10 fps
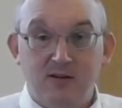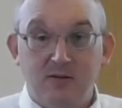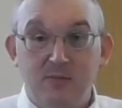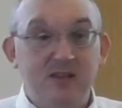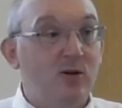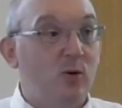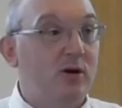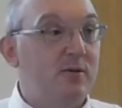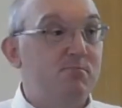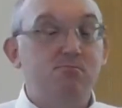May the
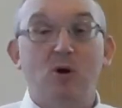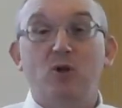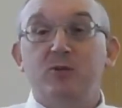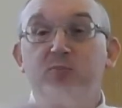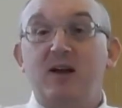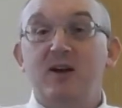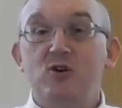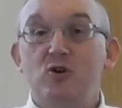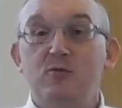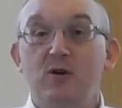Lord multiply
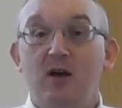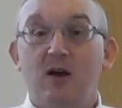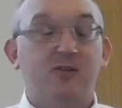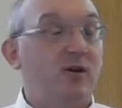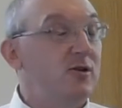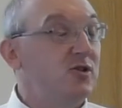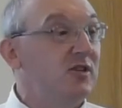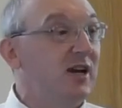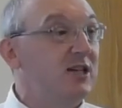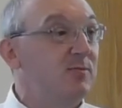you a thousand
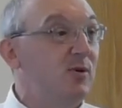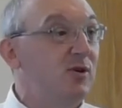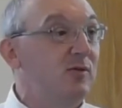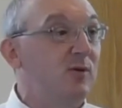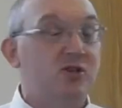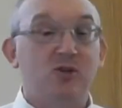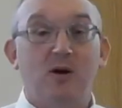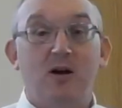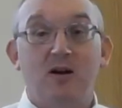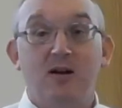times more than what you
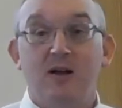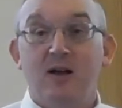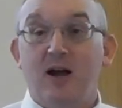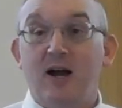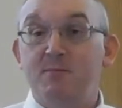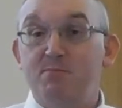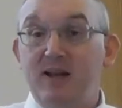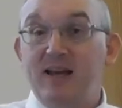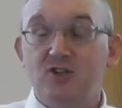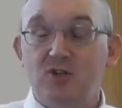are and
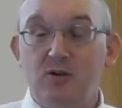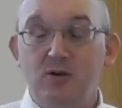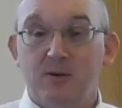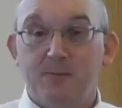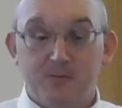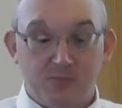bless you.